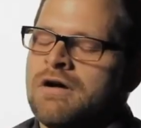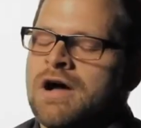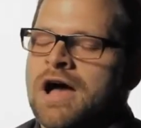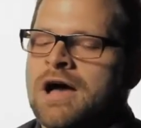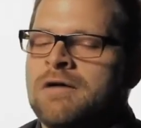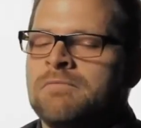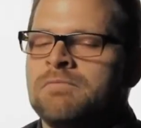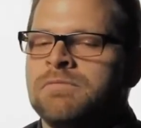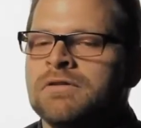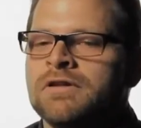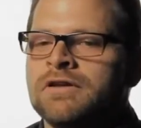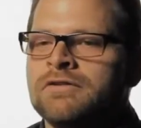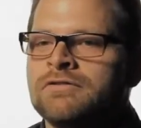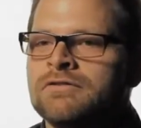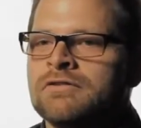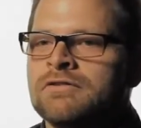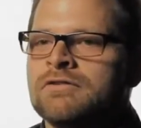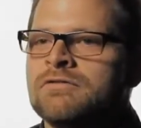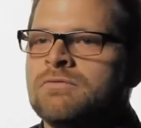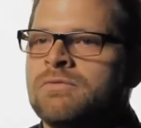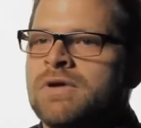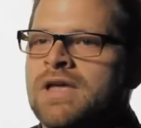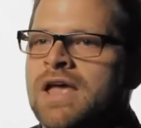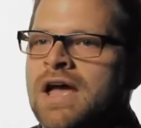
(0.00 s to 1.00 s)
At
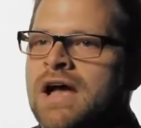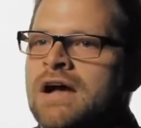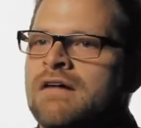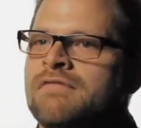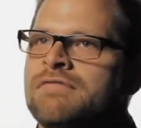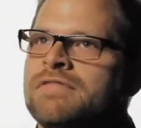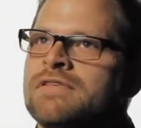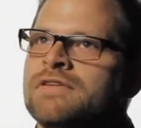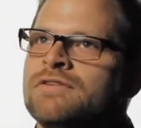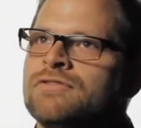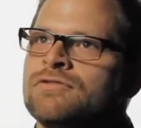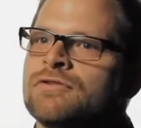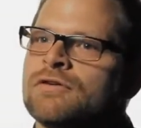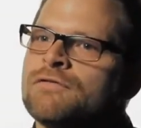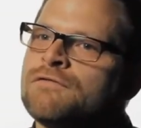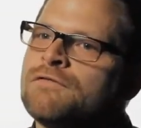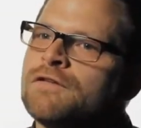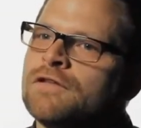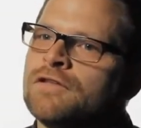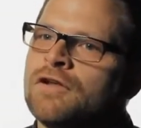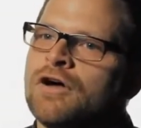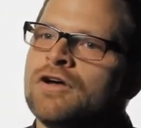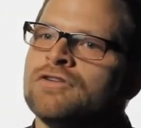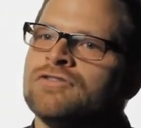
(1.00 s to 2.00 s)
Blizzard, we have this sort of
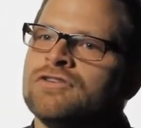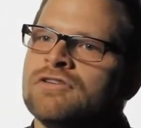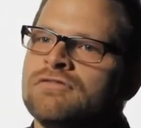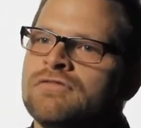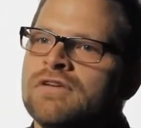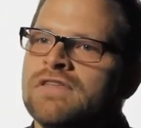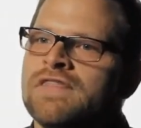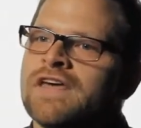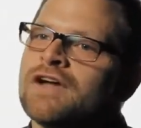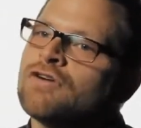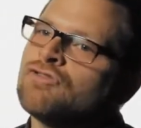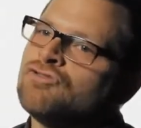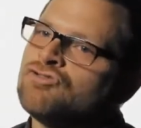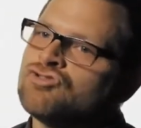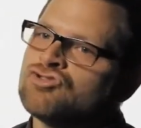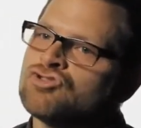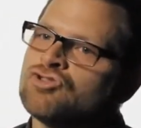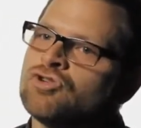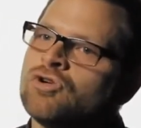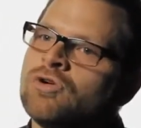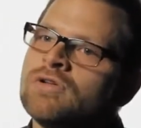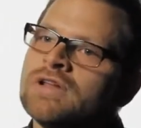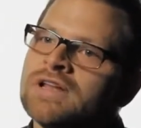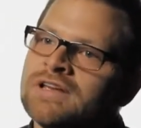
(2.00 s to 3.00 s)
philosophy that
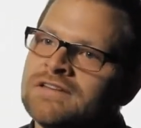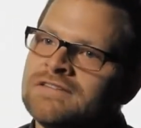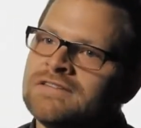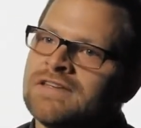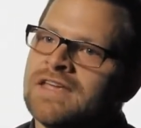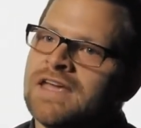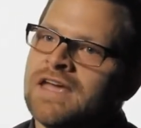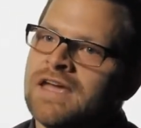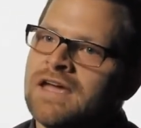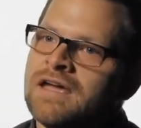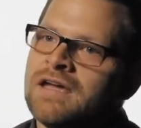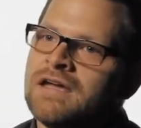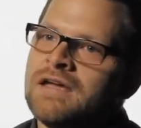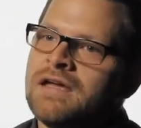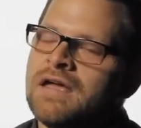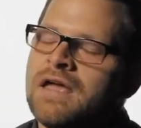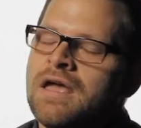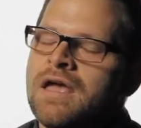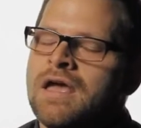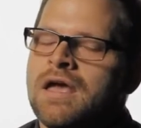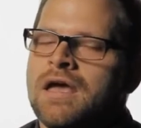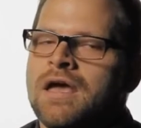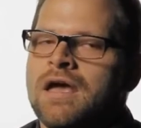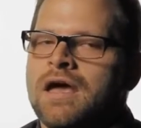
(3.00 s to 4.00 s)
control is king.
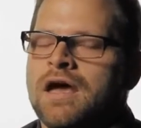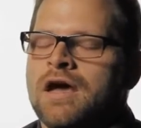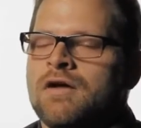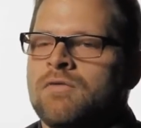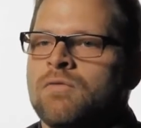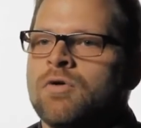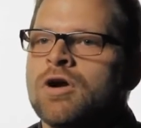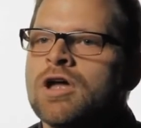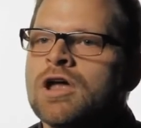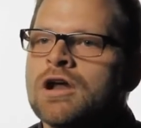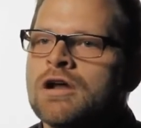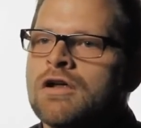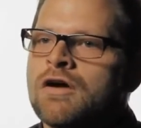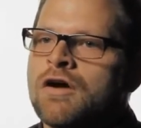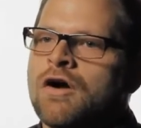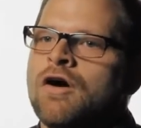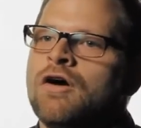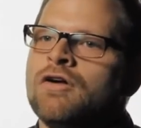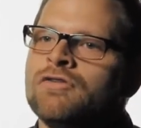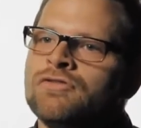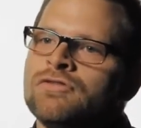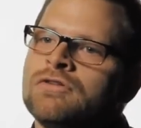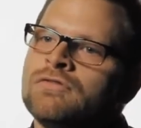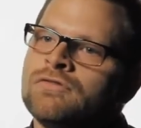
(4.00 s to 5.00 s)
And working on a
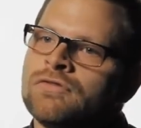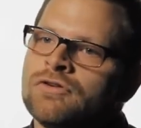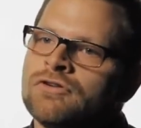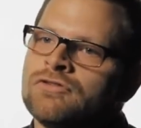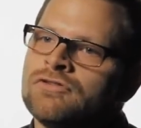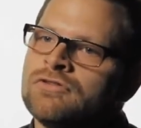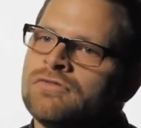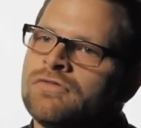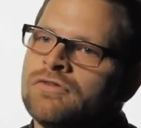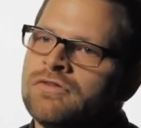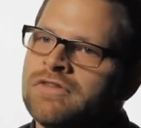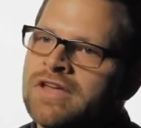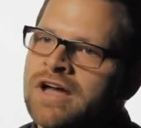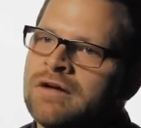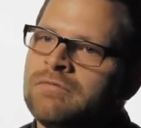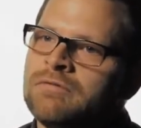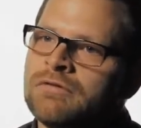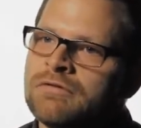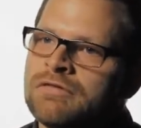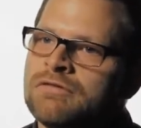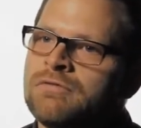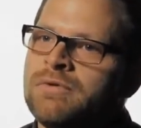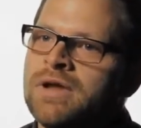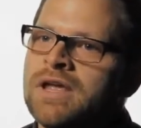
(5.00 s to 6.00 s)
console version for
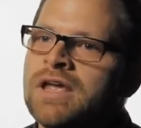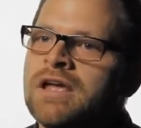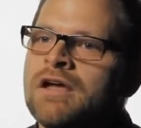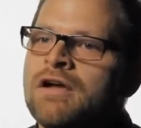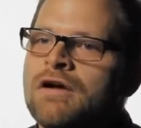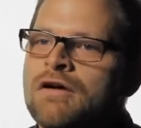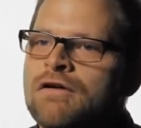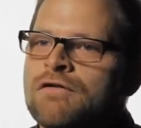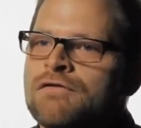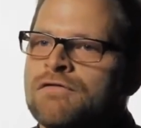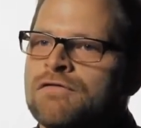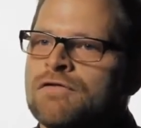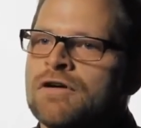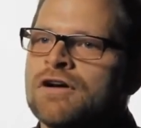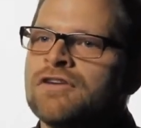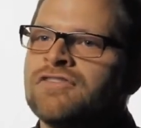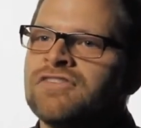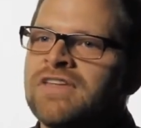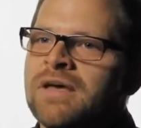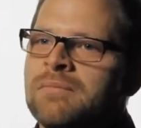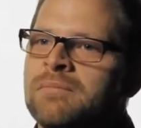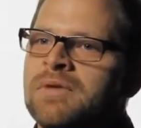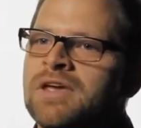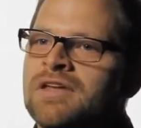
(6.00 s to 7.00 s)
Diablo 3, for us
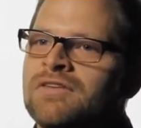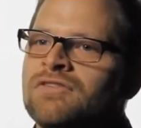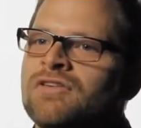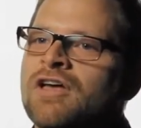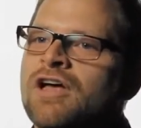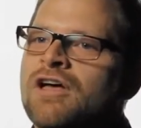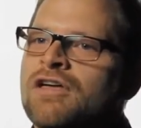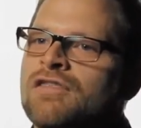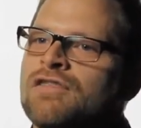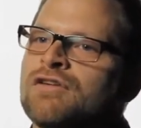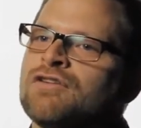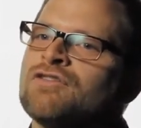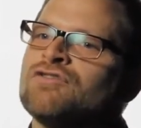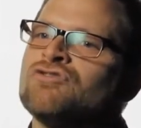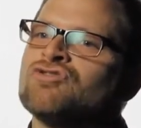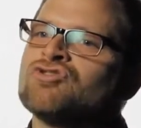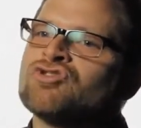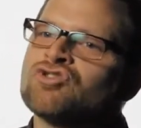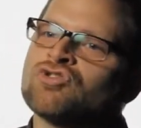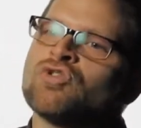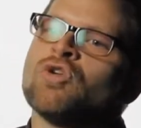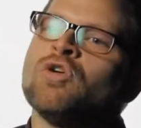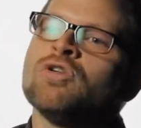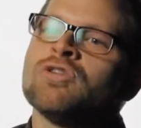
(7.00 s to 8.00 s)
that means the
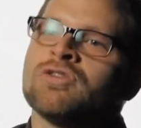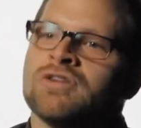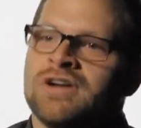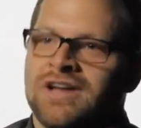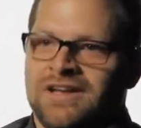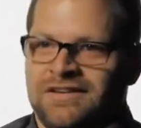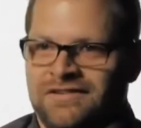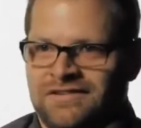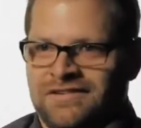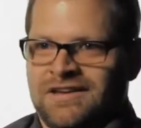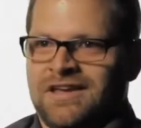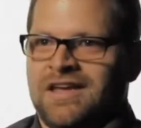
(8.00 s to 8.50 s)
controller is